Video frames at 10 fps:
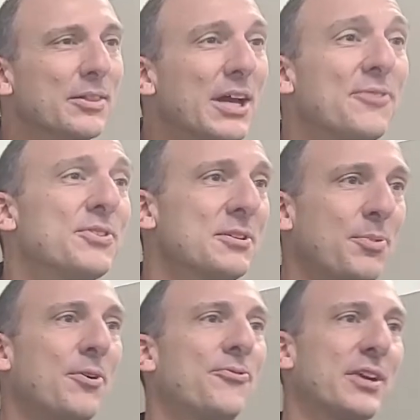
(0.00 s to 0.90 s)
Life isn't
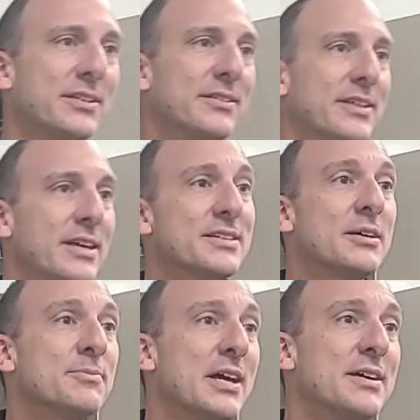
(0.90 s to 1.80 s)
perfect, and
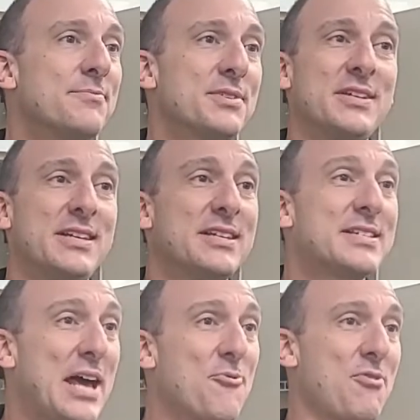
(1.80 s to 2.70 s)
sometimes it is
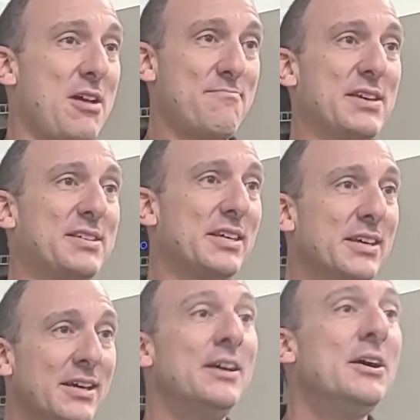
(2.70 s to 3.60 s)
downright messy.
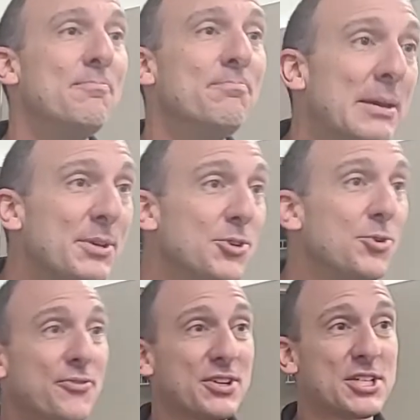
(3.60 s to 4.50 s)
Maybe you
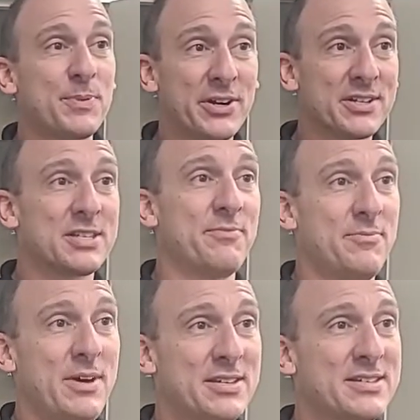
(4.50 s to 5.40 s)
have experienced some of the
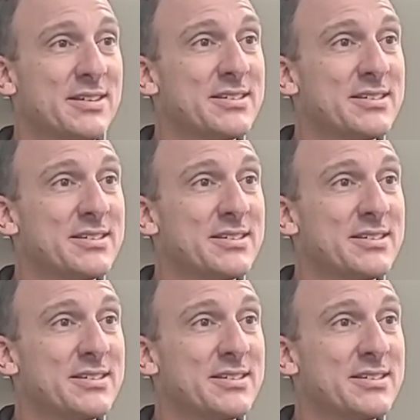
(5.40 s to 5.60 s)
mess.